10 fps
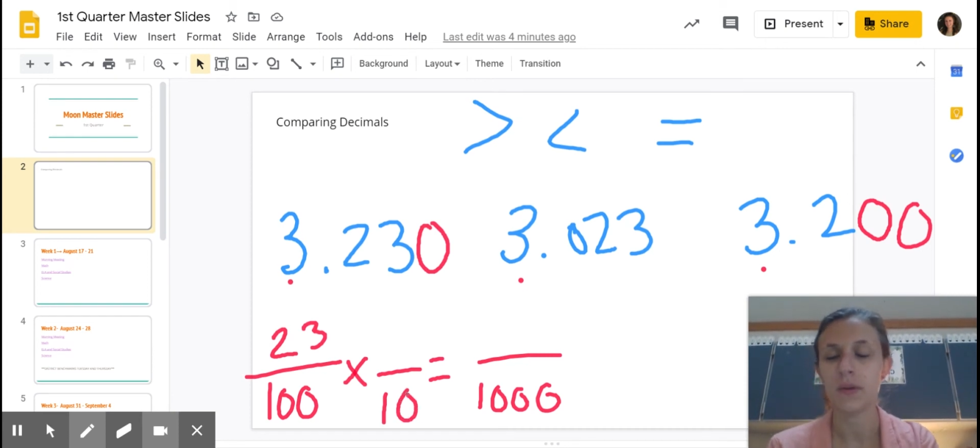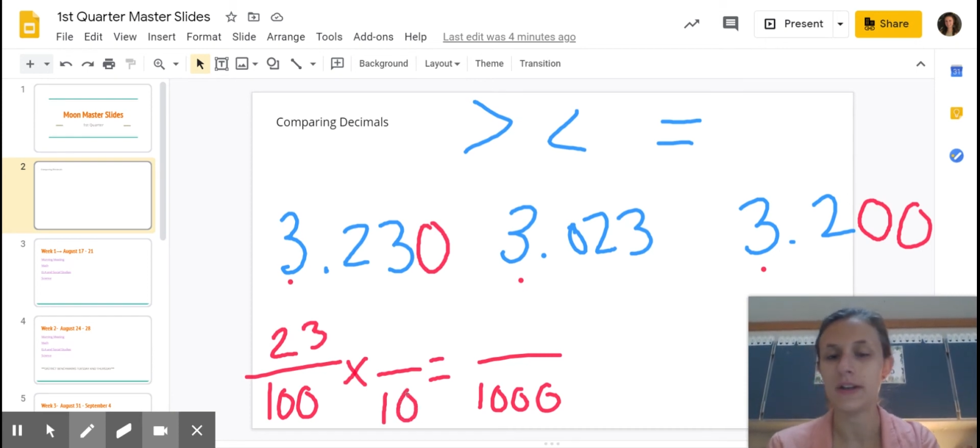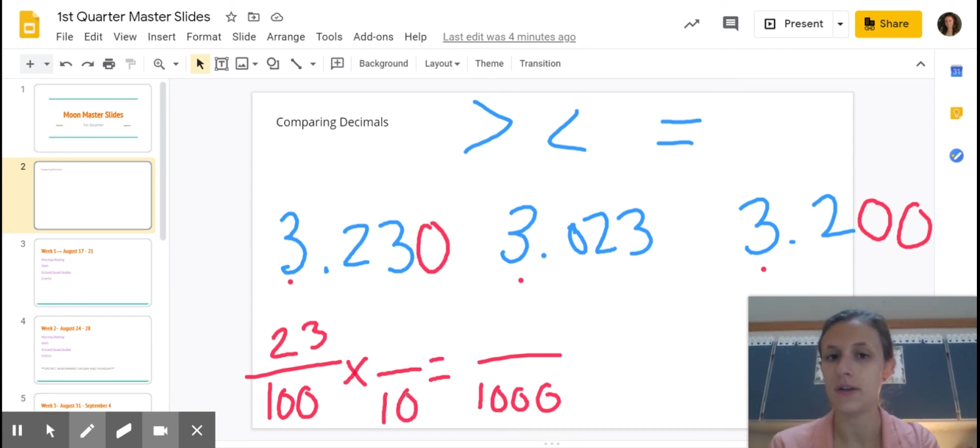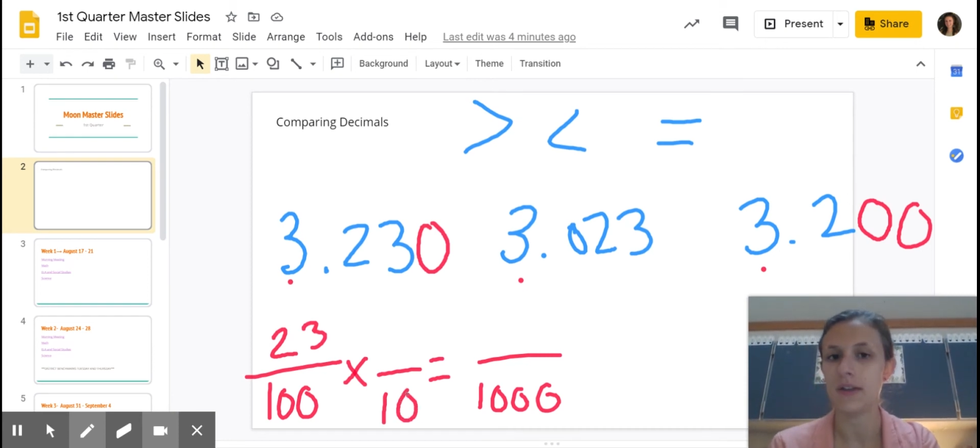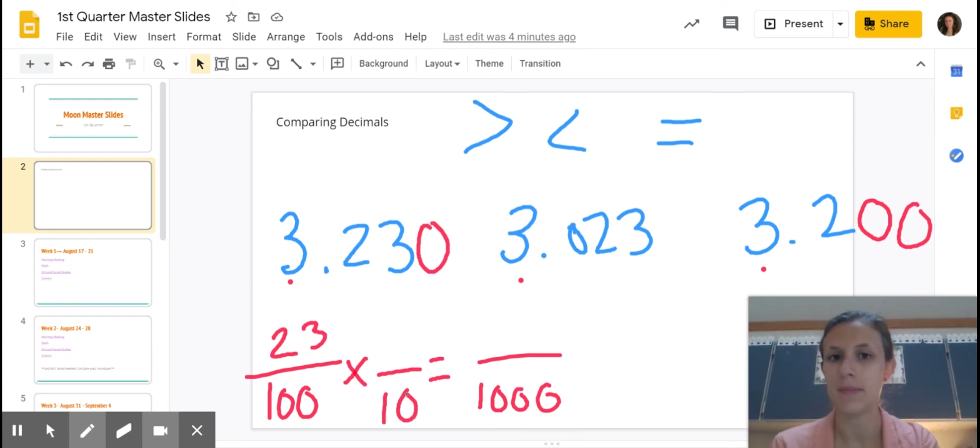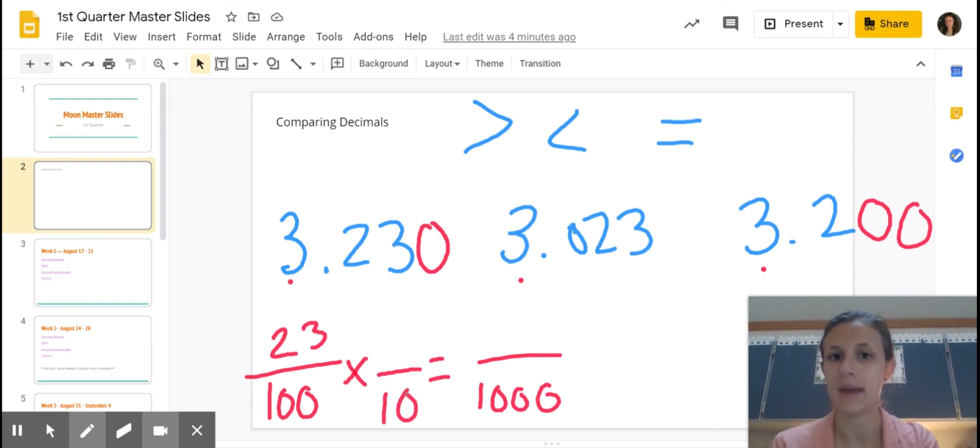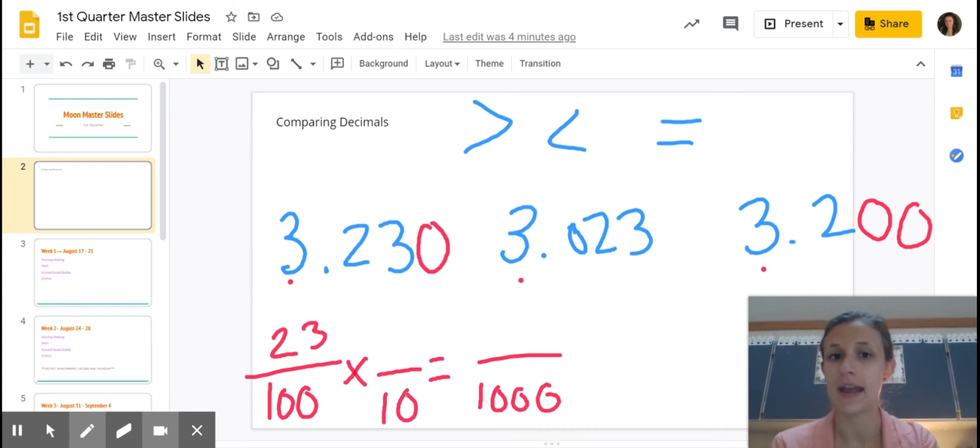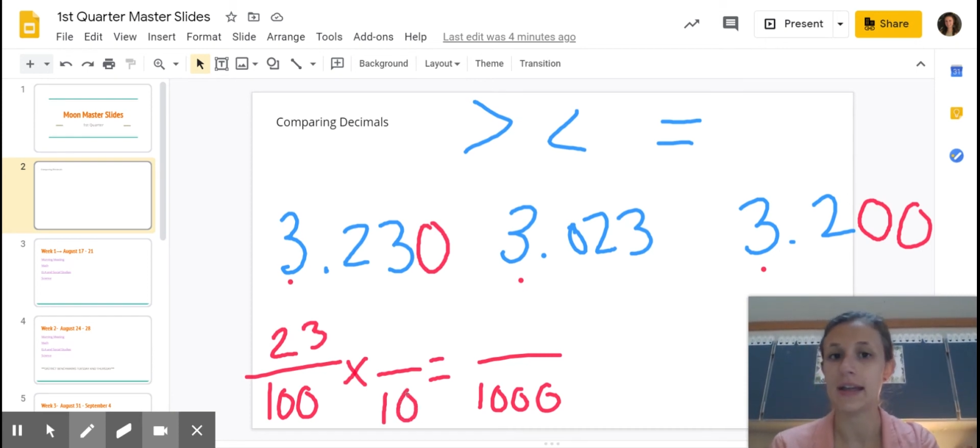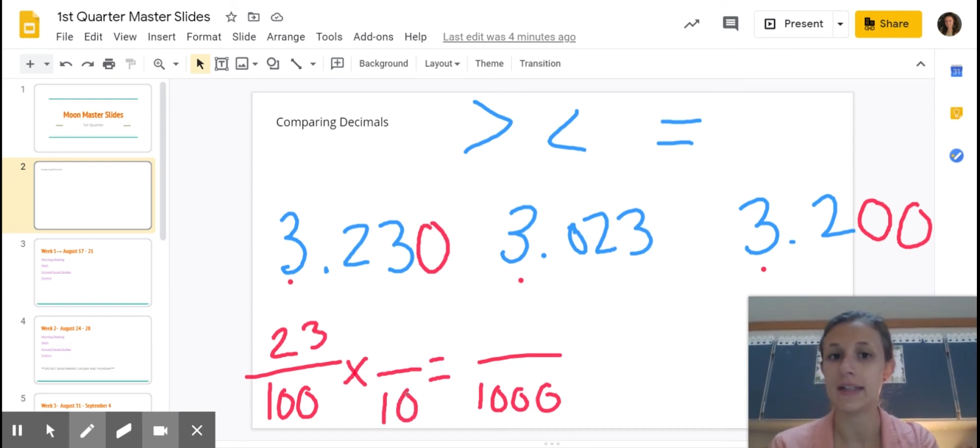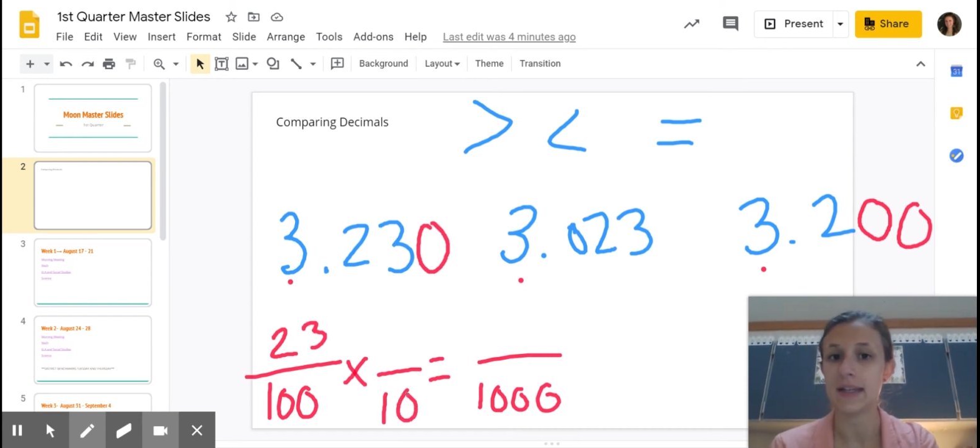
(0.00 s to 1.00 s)
We know that
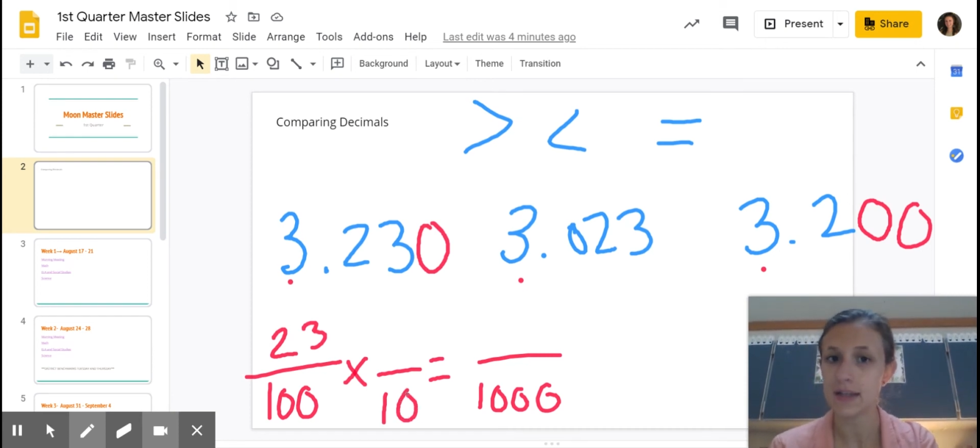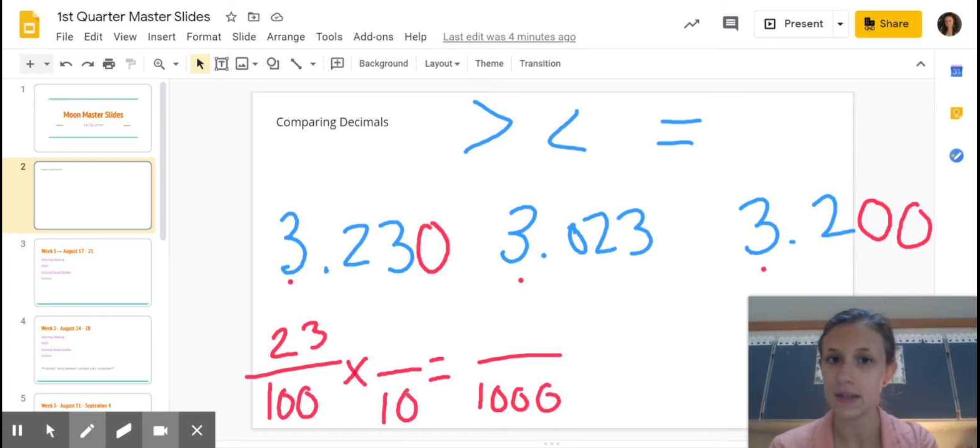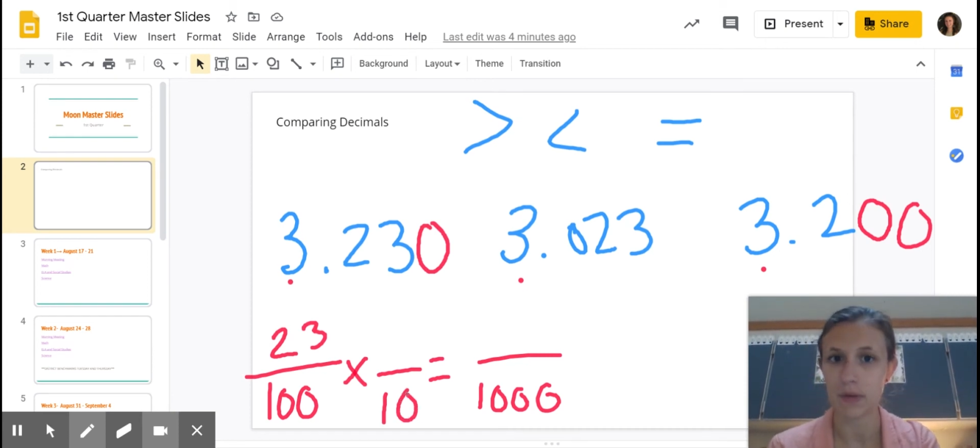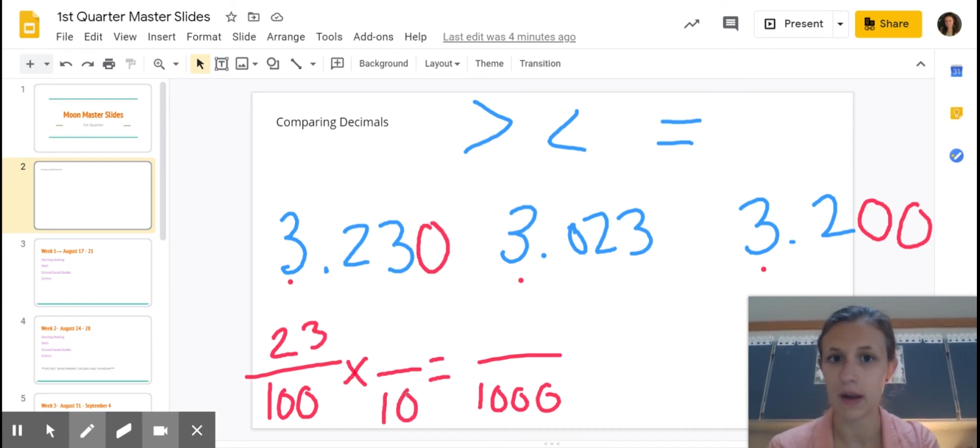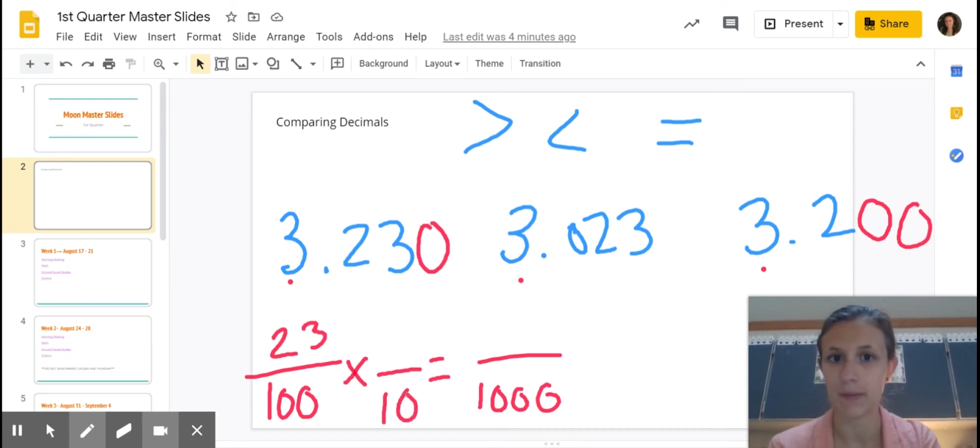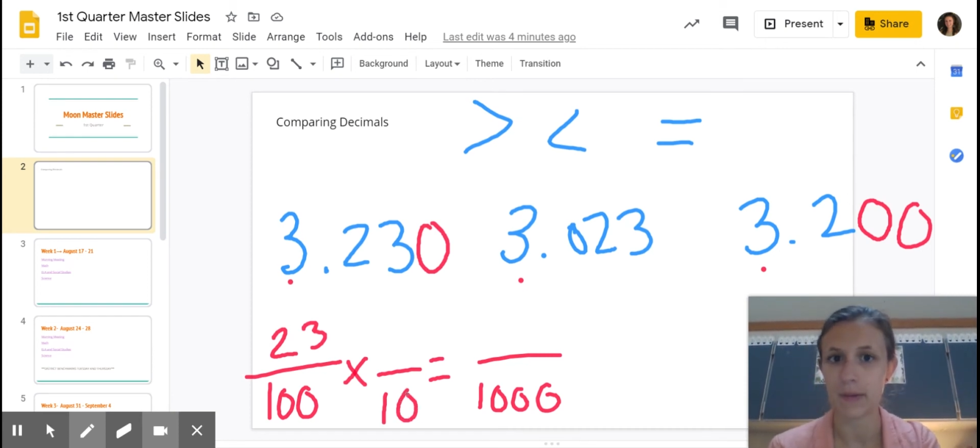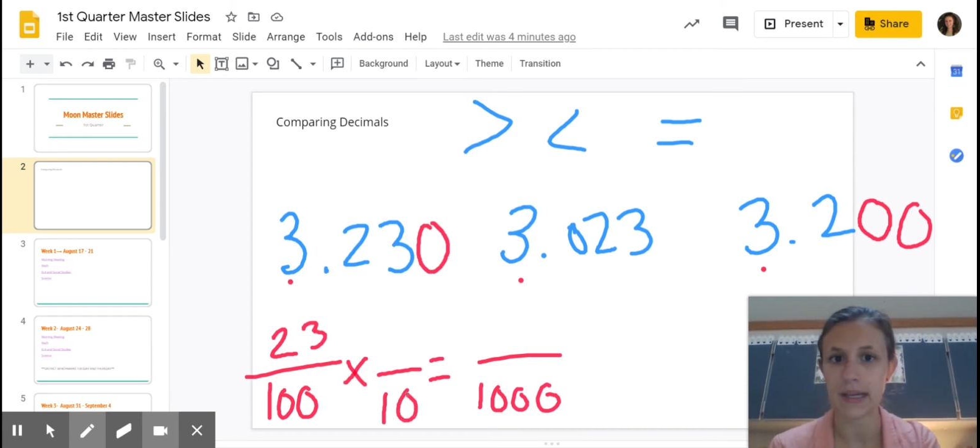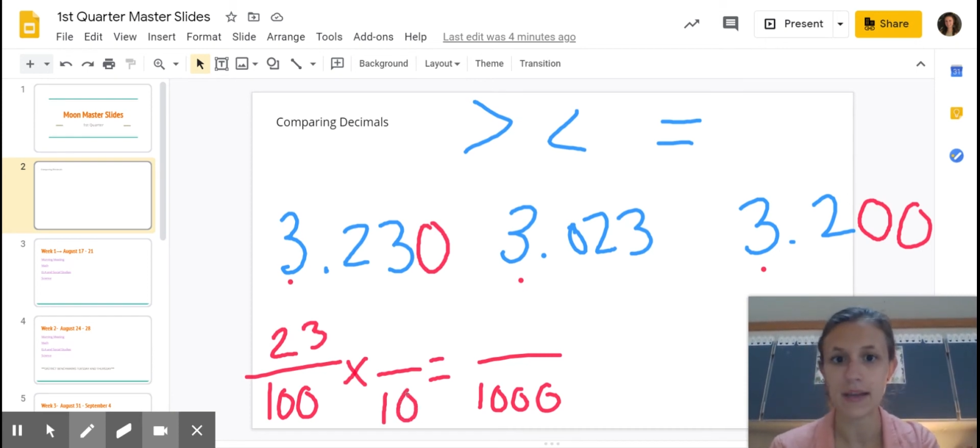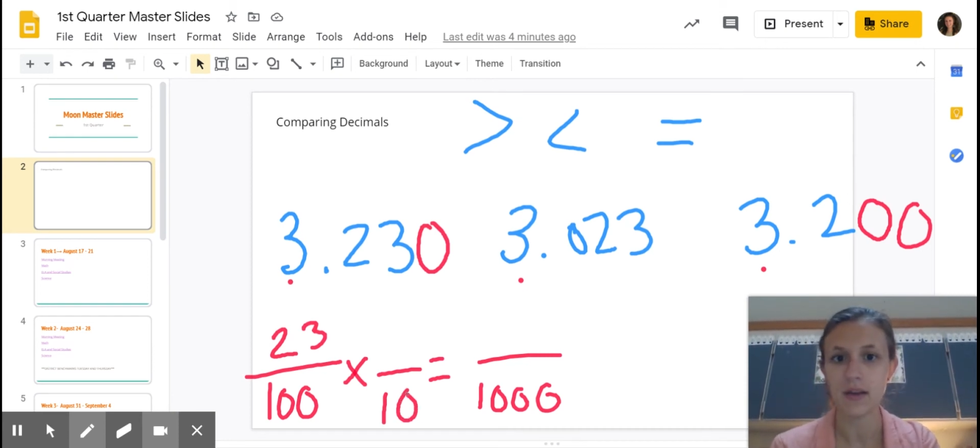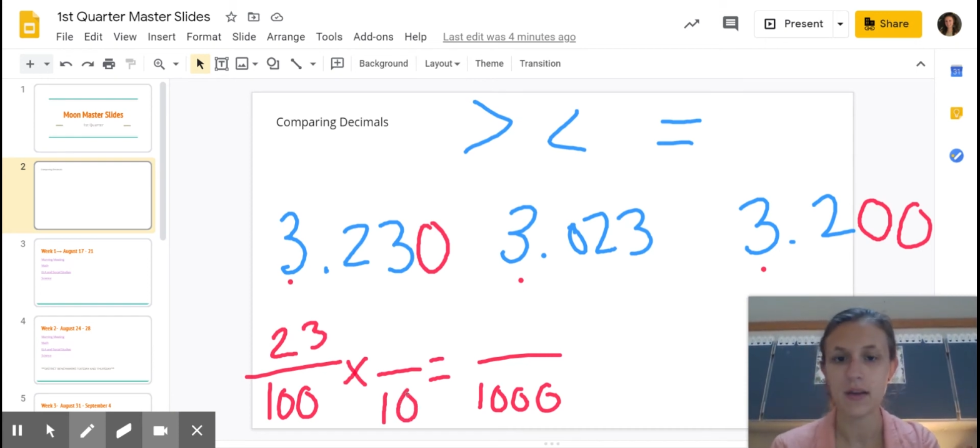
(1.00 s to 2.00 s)
my identity
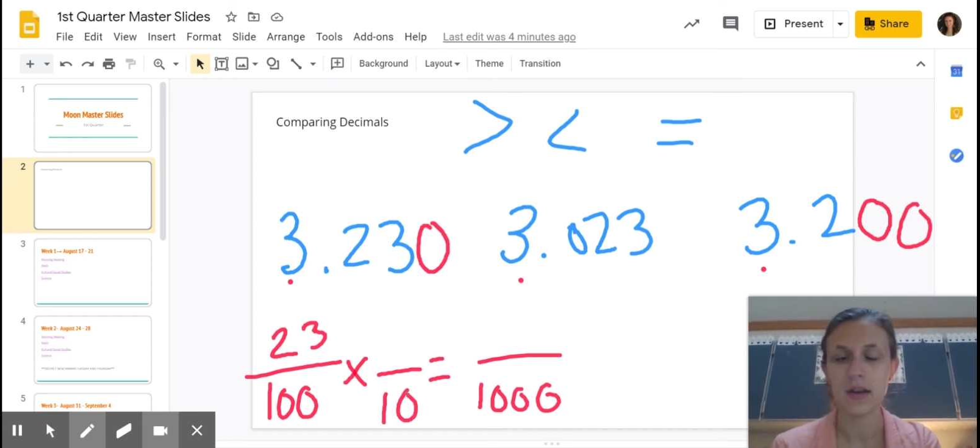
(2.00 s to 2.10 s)
property